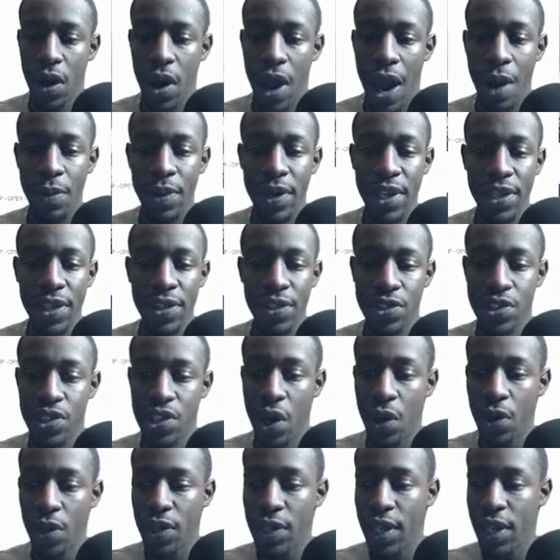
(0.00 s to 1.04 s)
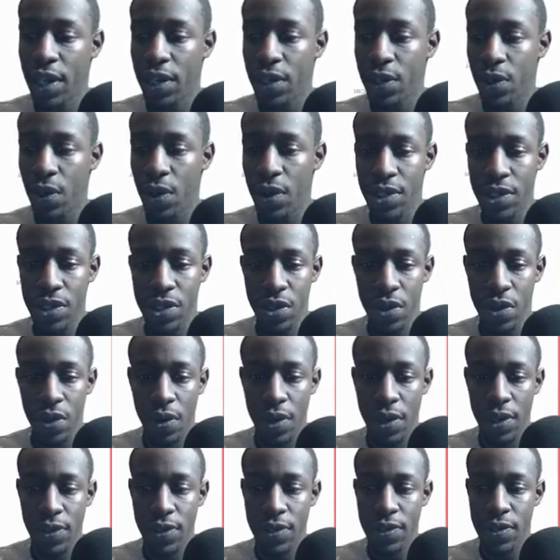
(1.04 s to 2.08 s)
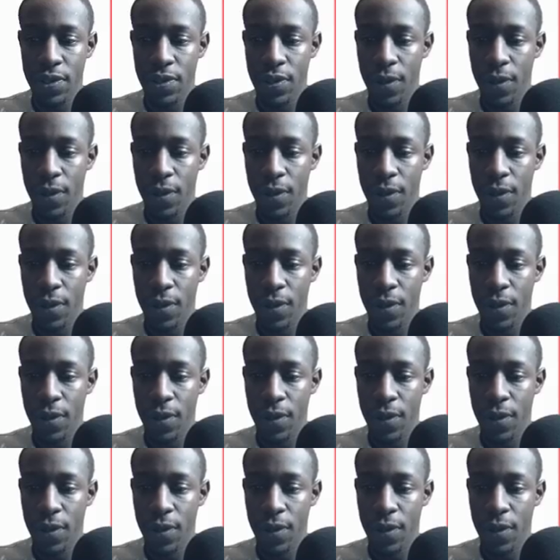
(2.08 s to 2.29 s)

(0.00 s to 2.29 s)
I would either totally ignore these coins,